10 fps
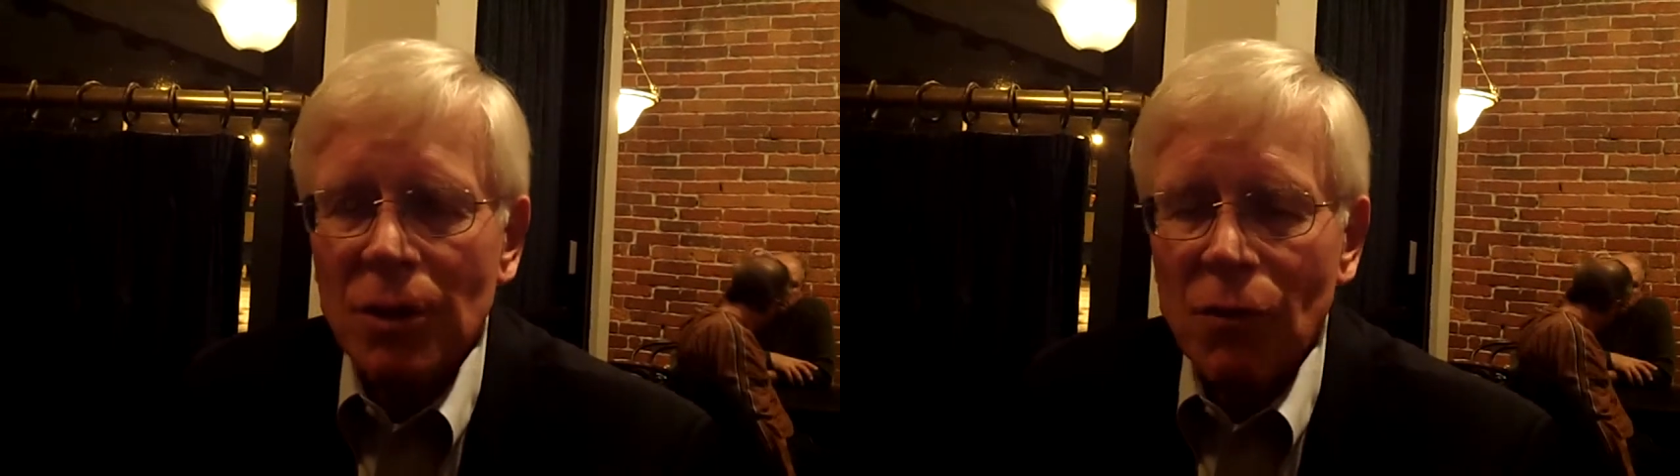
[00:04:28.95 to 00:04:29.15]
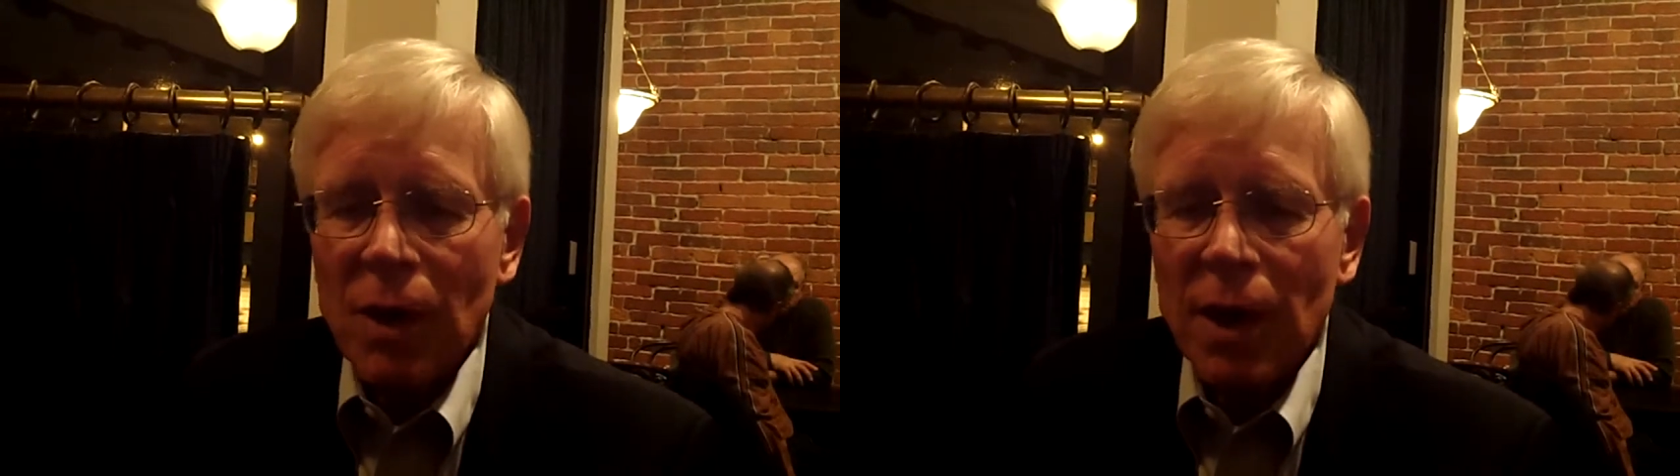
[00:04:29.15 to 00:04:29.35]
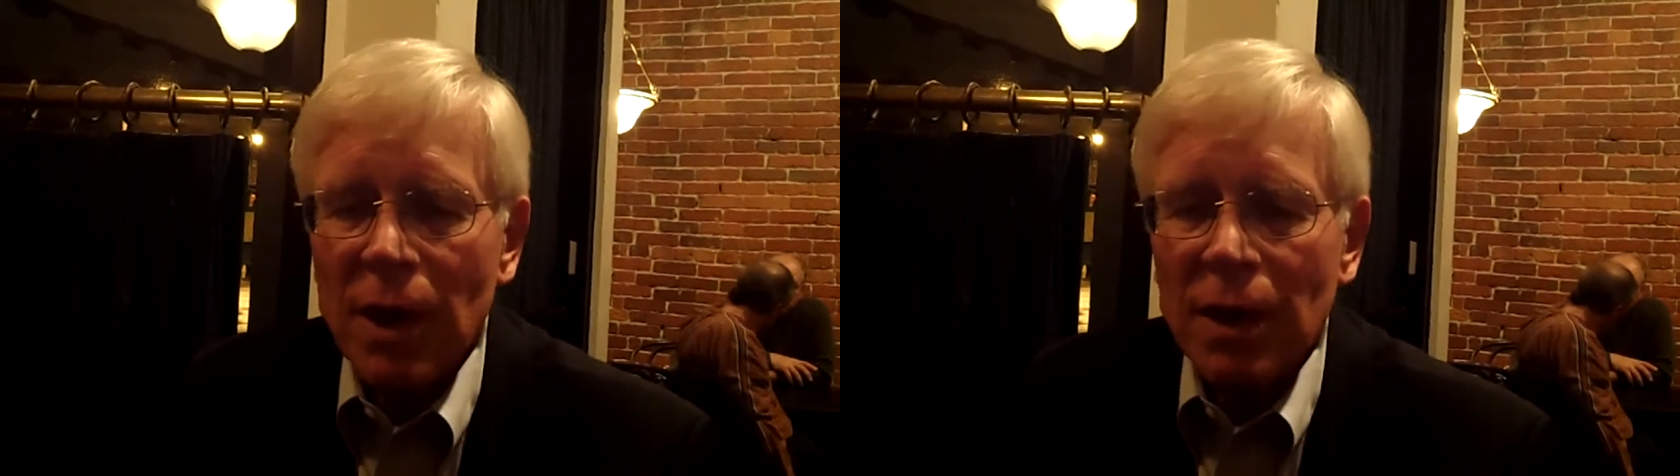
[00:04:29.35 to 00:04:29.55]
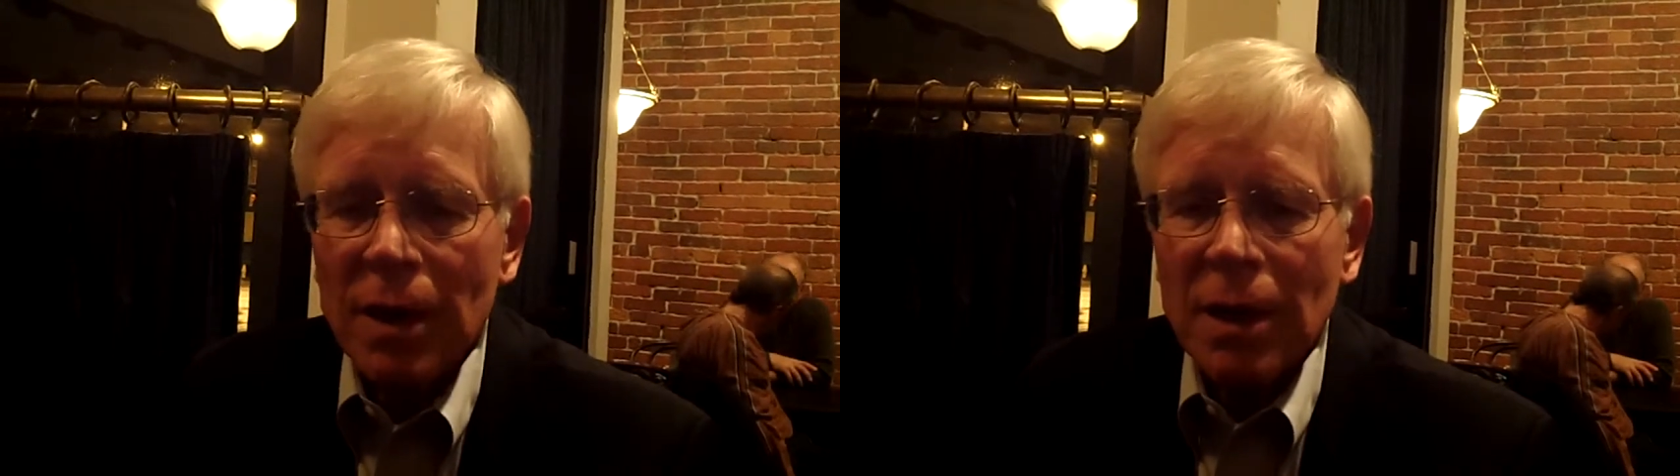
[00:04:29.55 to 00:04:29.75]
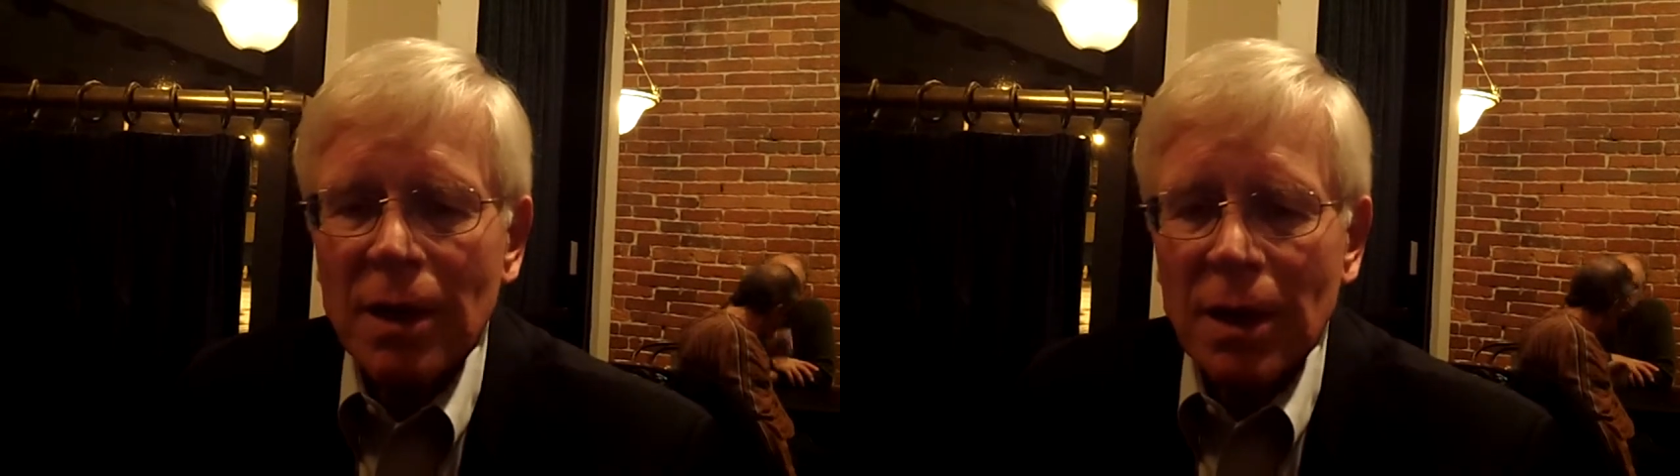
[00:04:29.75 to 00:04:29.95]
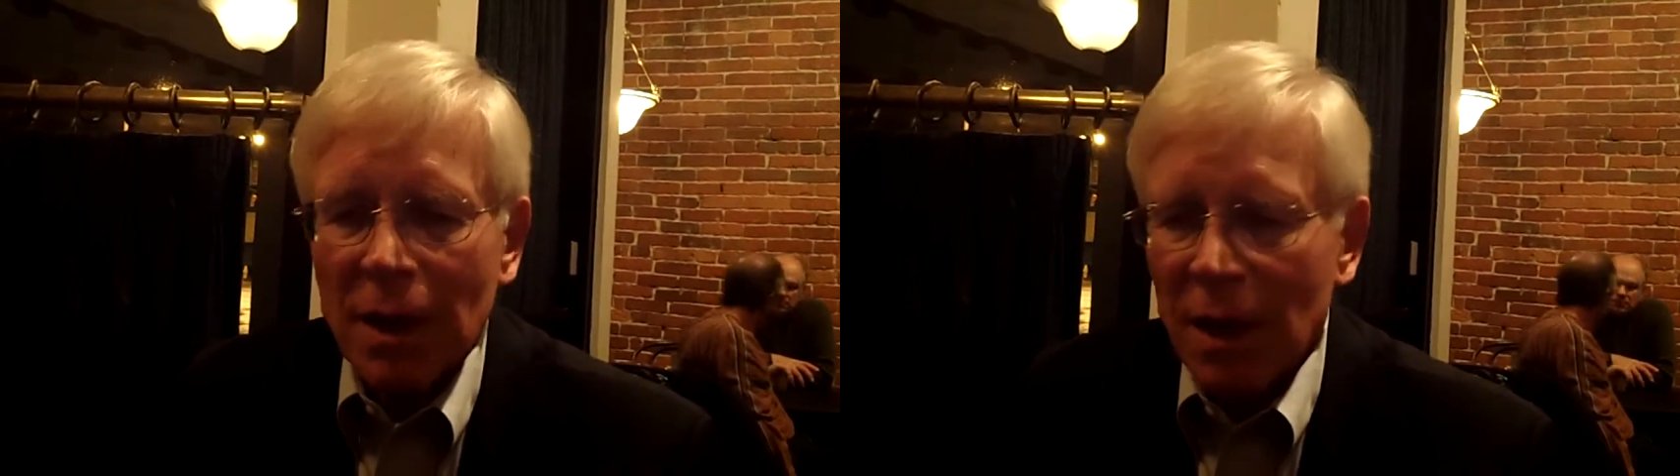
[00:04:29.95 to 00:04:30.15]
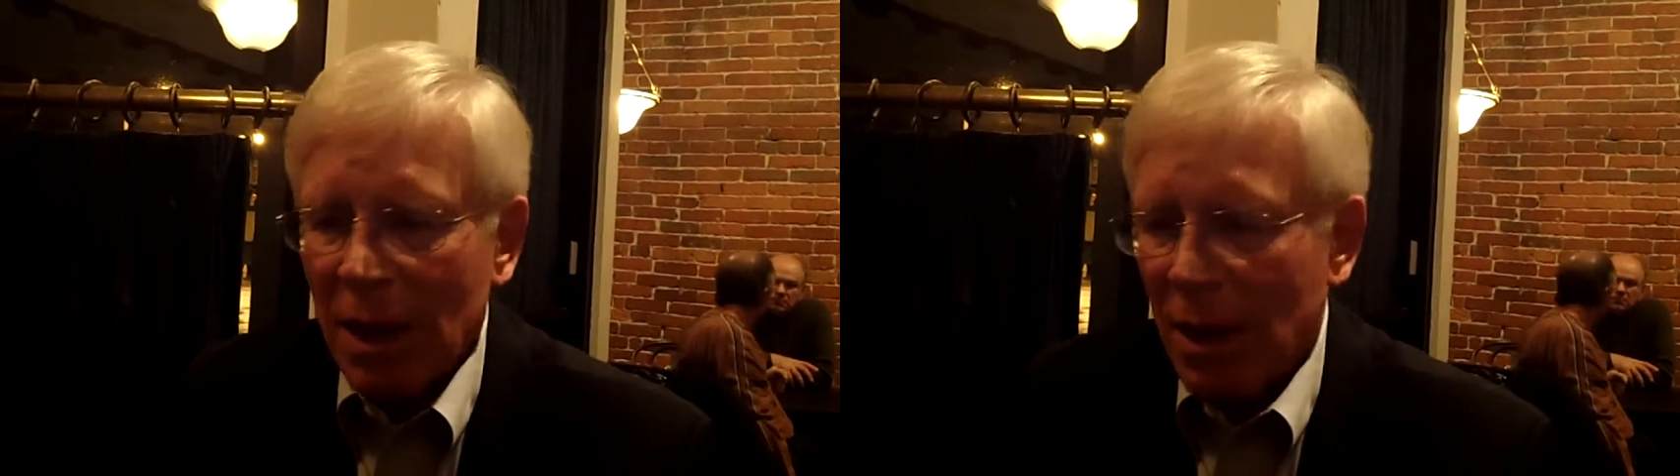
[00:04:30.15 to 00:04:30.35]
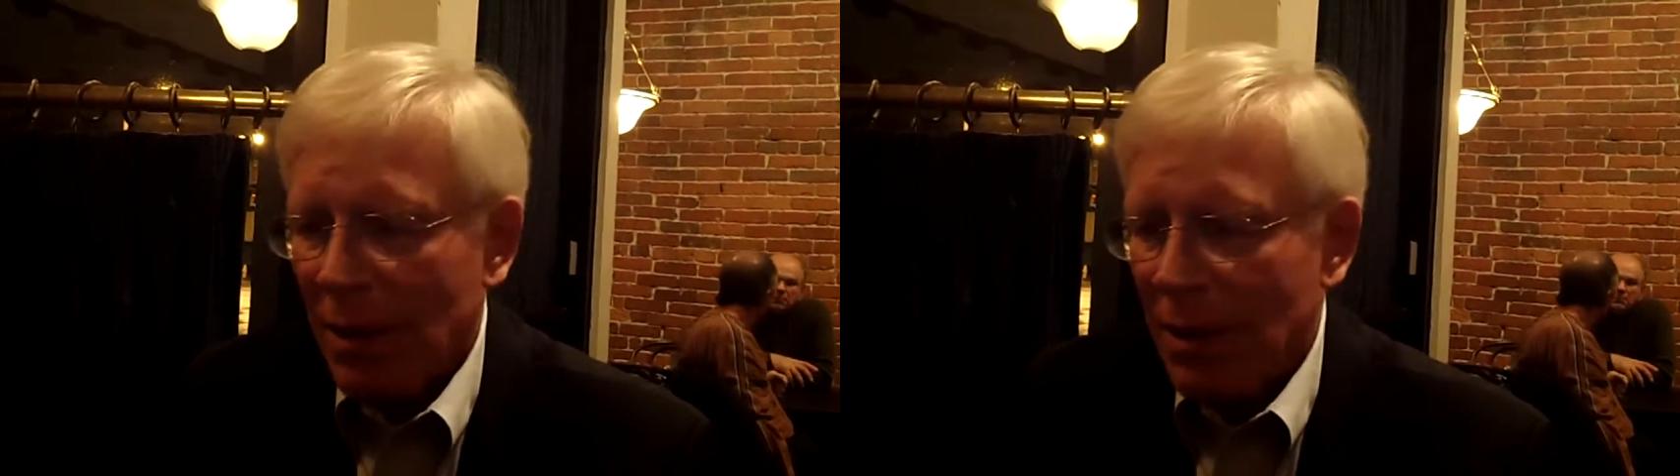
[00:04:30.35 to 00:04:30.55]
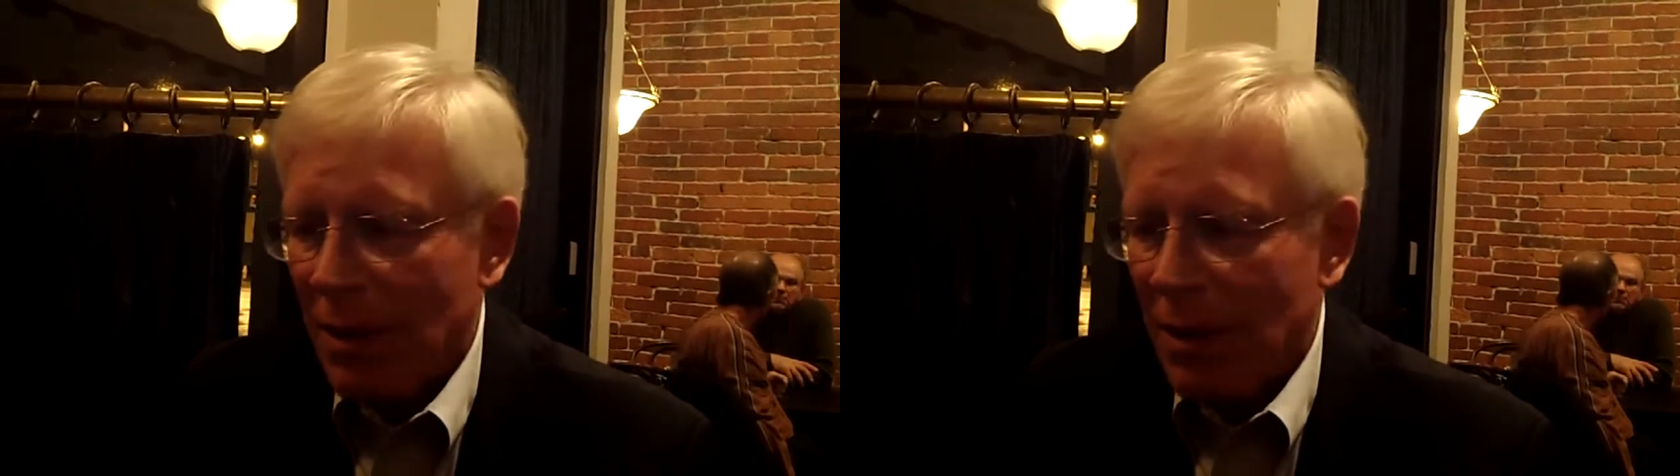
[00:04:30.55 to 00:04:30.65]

really uh,